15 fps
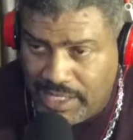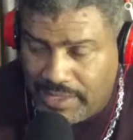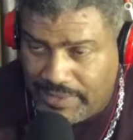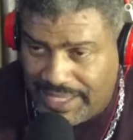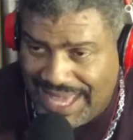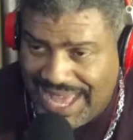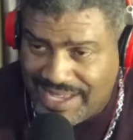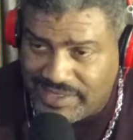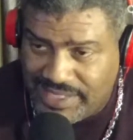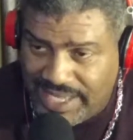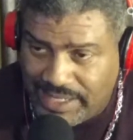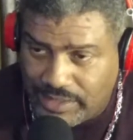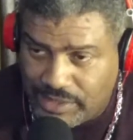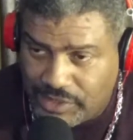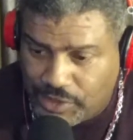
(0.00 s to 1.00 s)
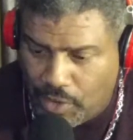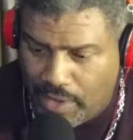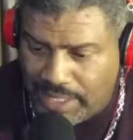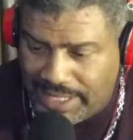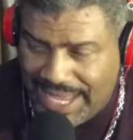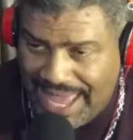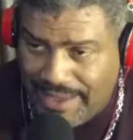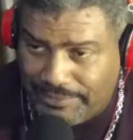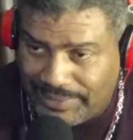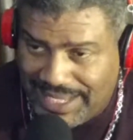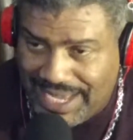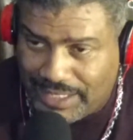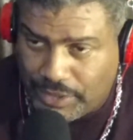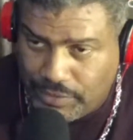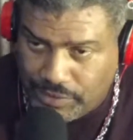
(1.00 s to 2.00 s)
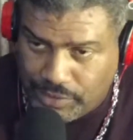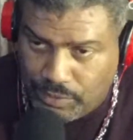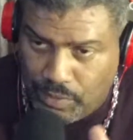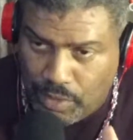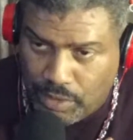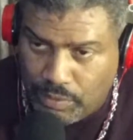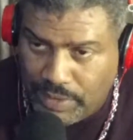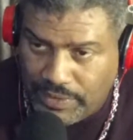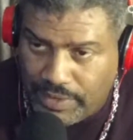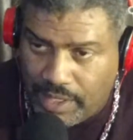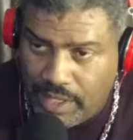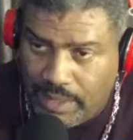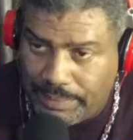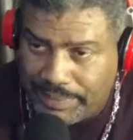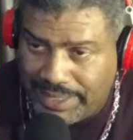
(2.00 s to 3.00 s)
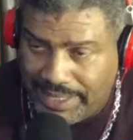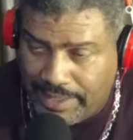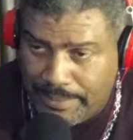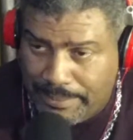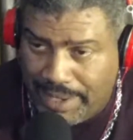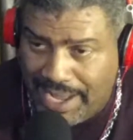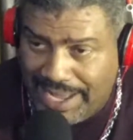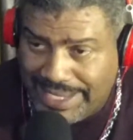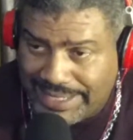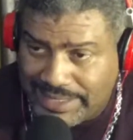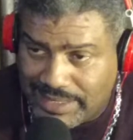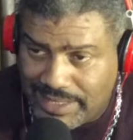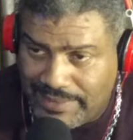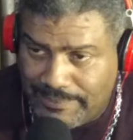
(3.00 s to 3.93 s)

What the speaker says: The guys that started Aflac used to work with the company combined.